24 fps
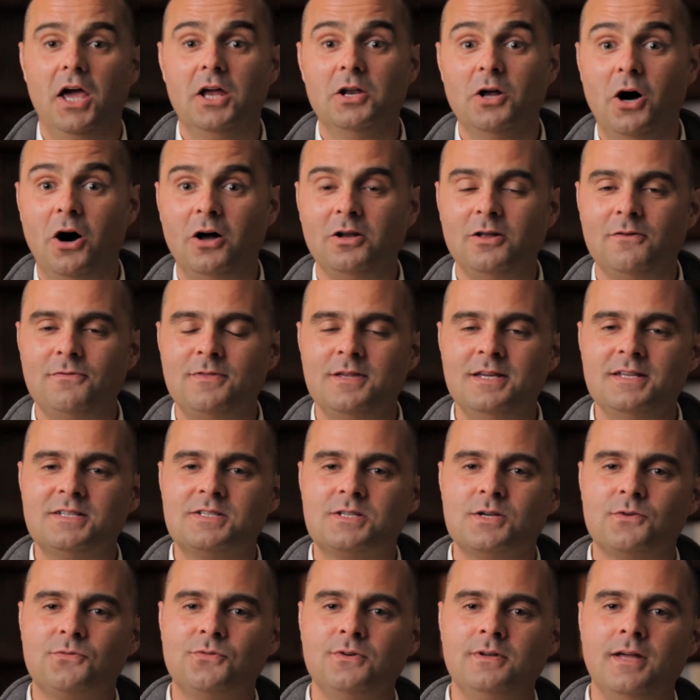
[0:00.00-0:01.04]
In all of
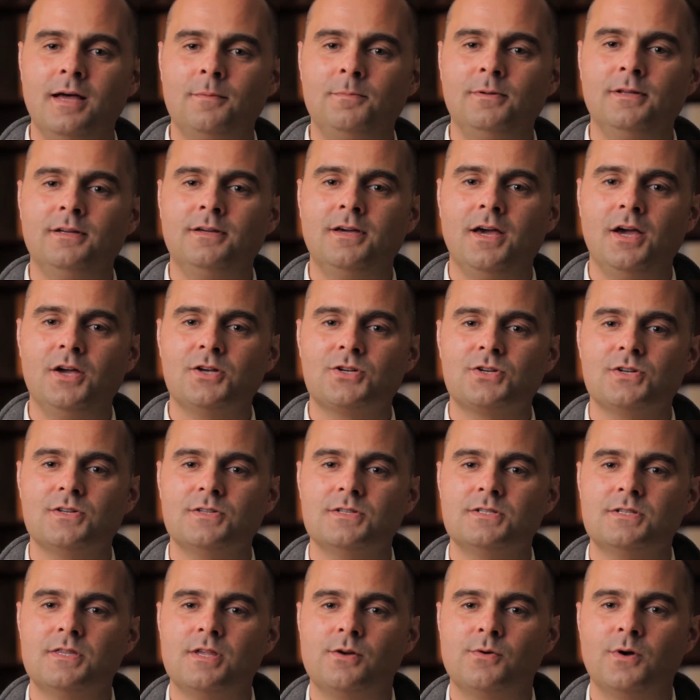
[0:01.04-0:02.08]
these different
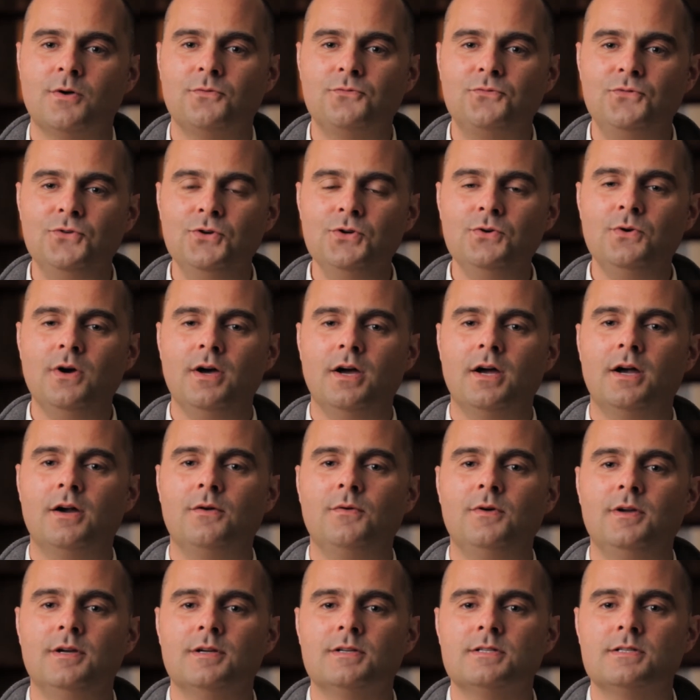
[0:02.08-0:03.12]
applications, there are a few
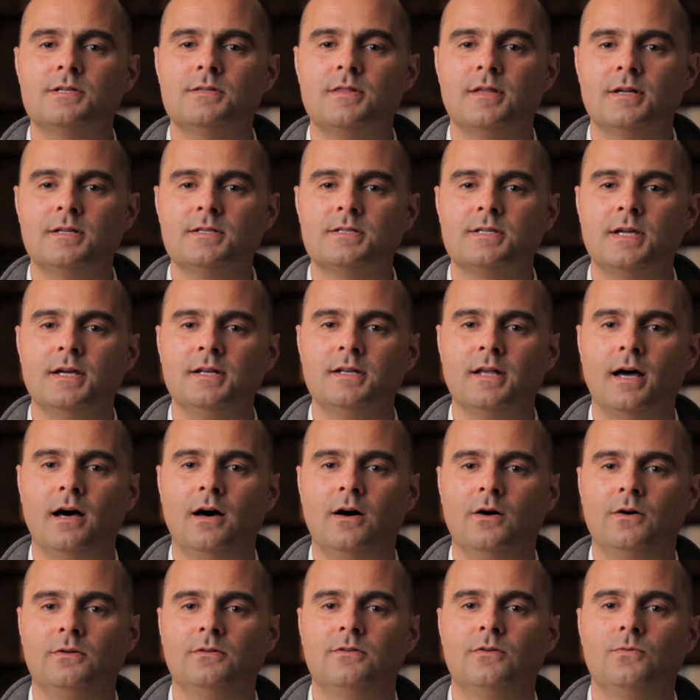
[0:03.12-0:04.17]
areas that stand
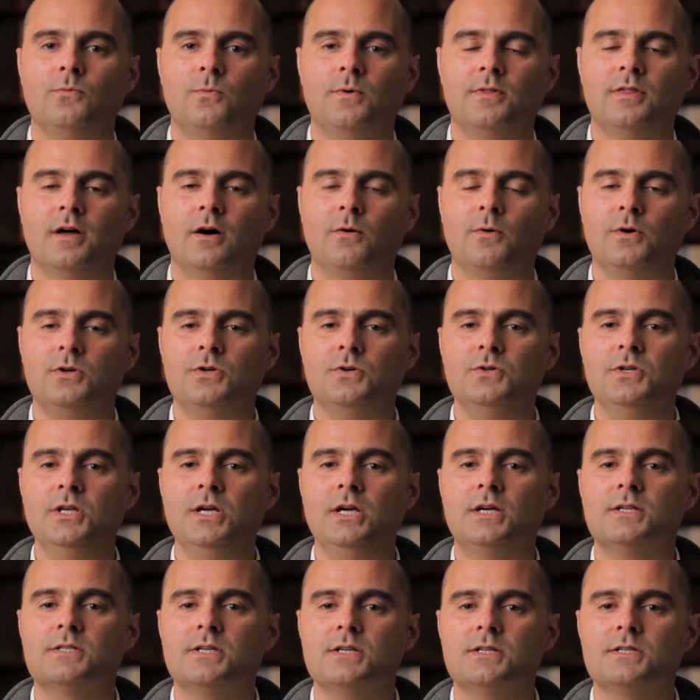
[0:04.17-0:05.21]
out with our
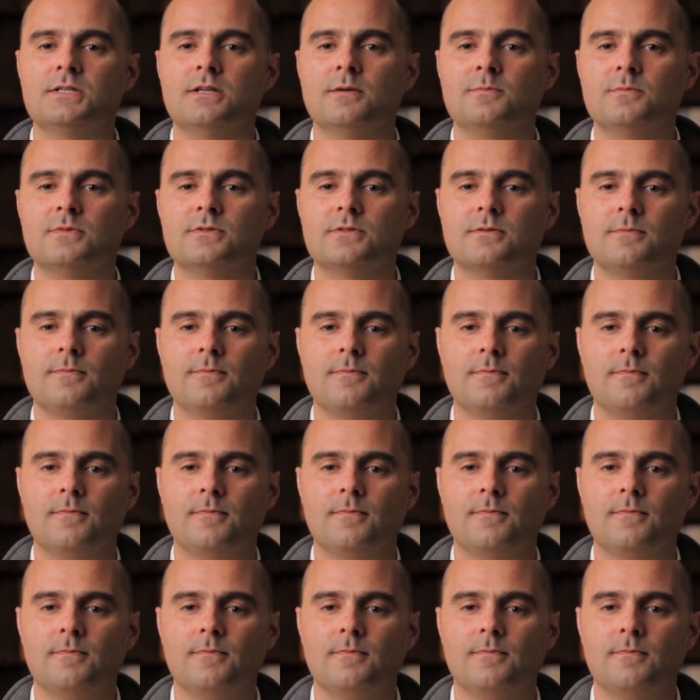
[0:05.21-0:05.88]
unique systems.